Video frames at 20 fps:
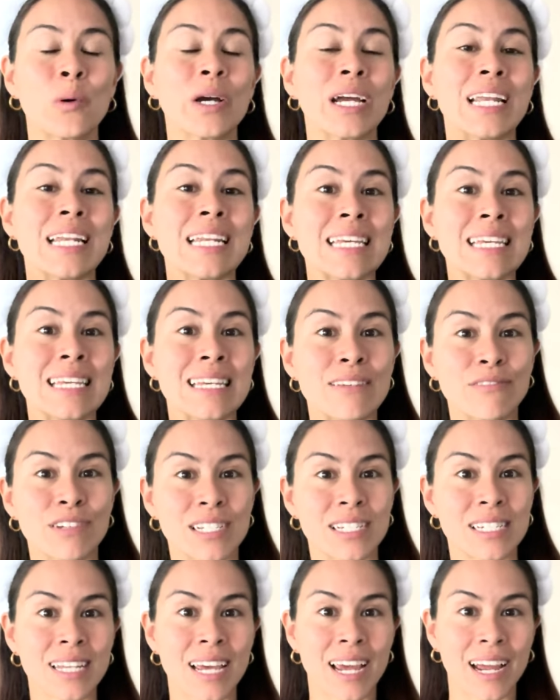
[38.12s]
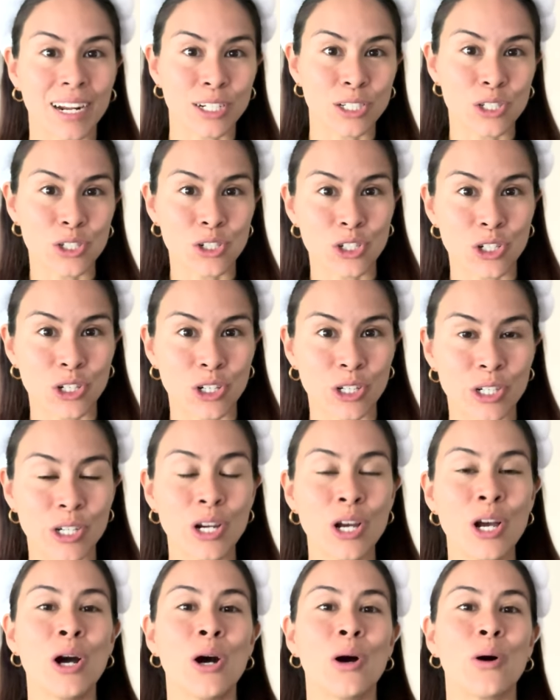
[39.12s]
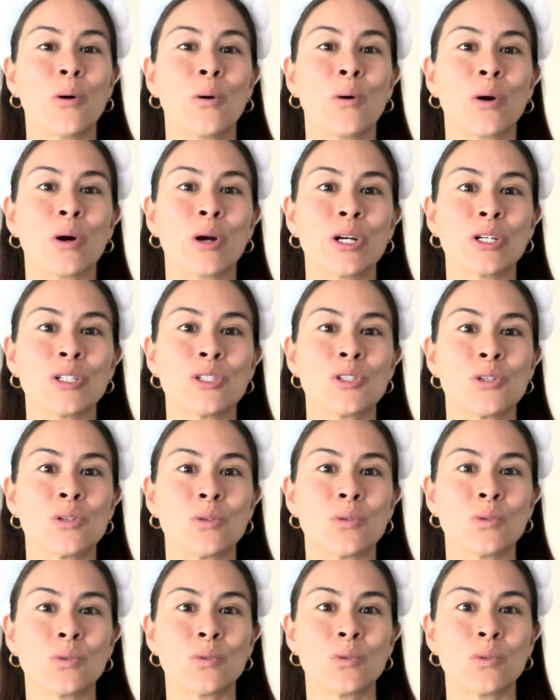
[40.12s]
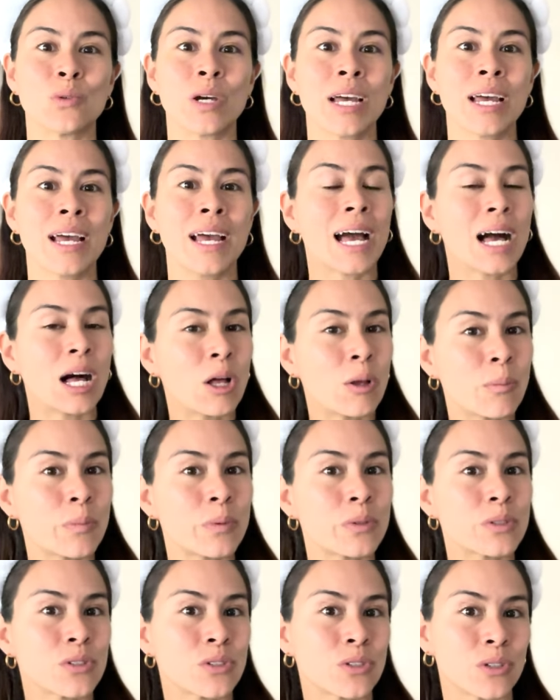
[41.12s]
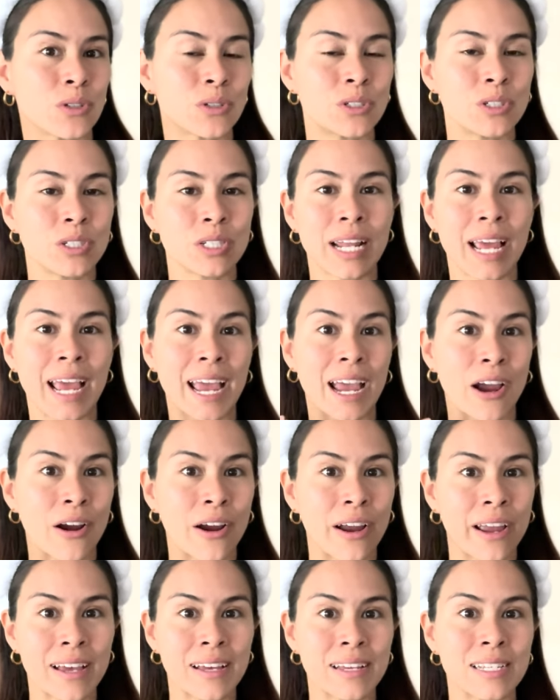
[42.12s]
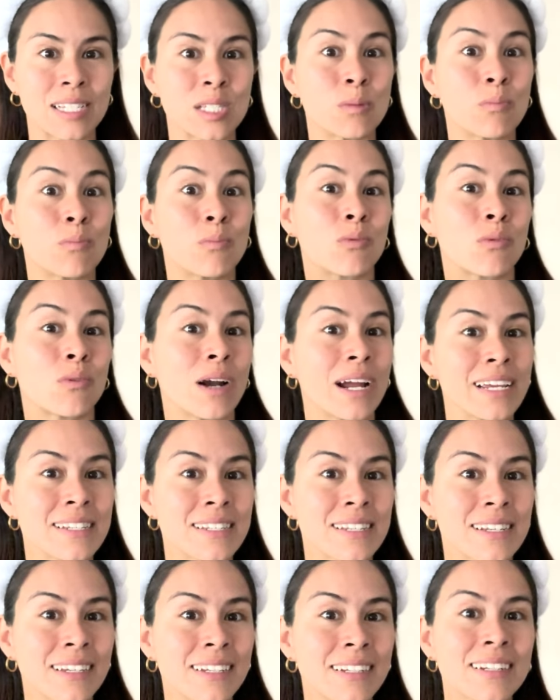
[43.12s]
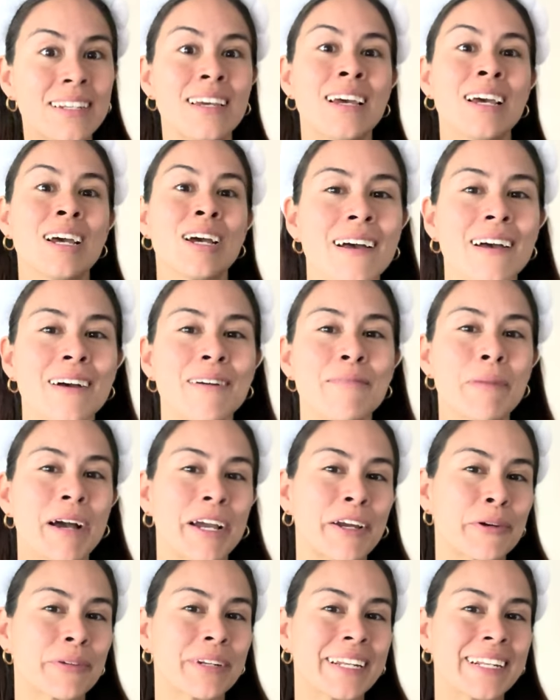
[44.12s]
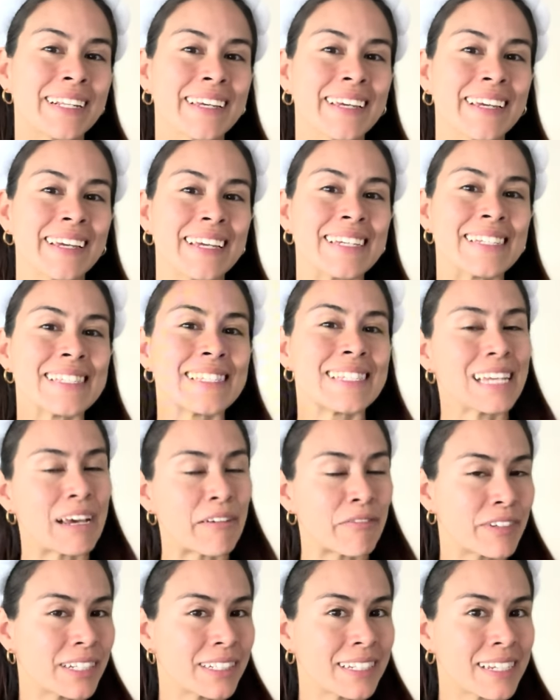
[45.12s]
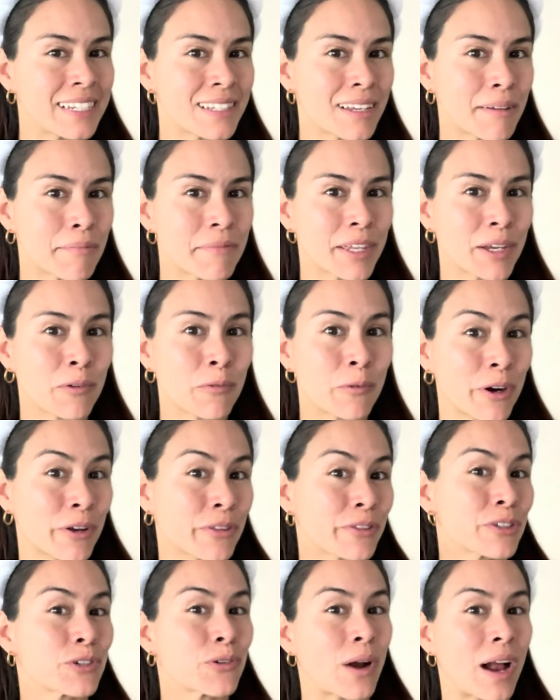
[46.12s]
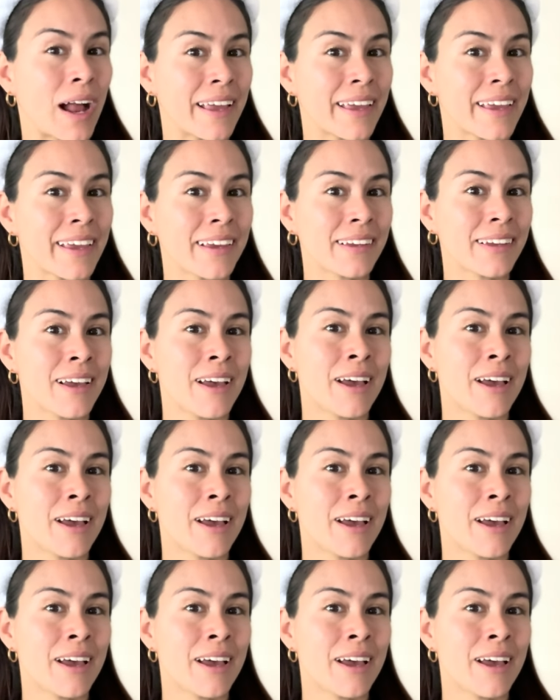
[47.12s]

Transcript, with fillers: and even texture or to help certain areas brighten, Microneedling is definitely something worth trying.